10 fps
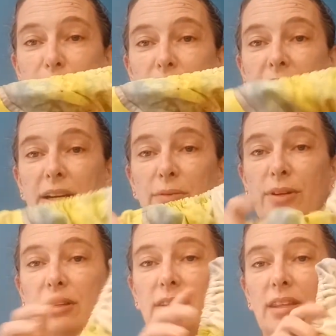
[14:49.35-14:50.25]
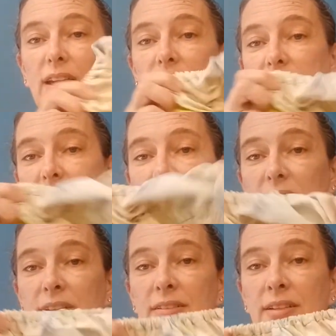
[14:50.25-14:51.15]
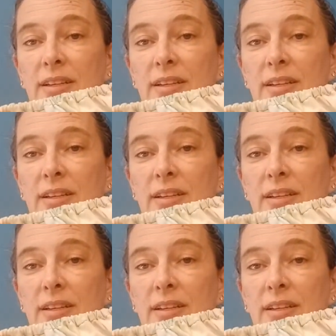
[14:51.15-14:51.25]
playing with ice dyeing,